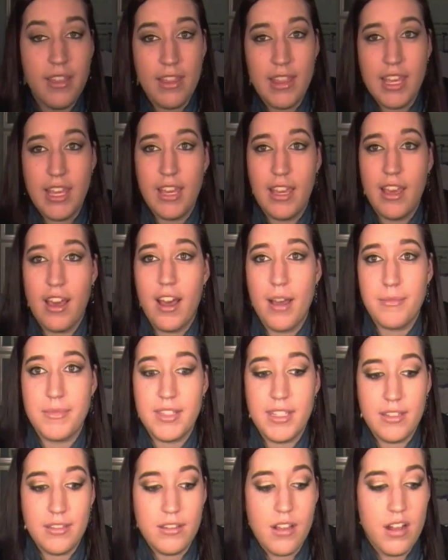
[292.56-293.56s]
the
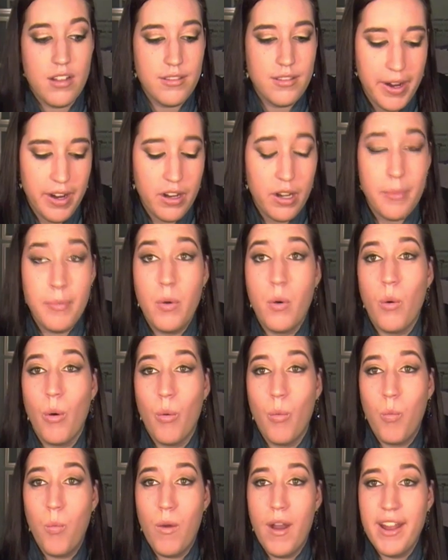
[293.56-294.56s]
sea salt. We're going to
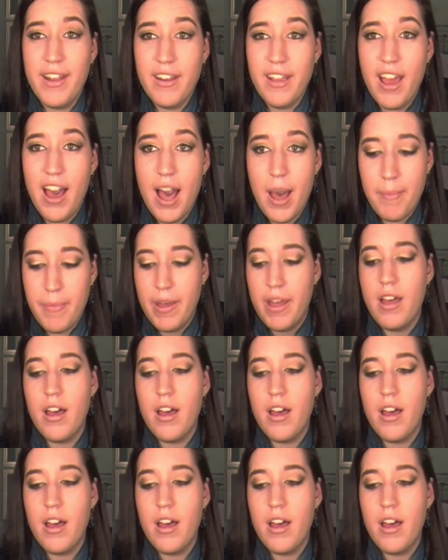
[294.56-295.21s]
pour 1 cup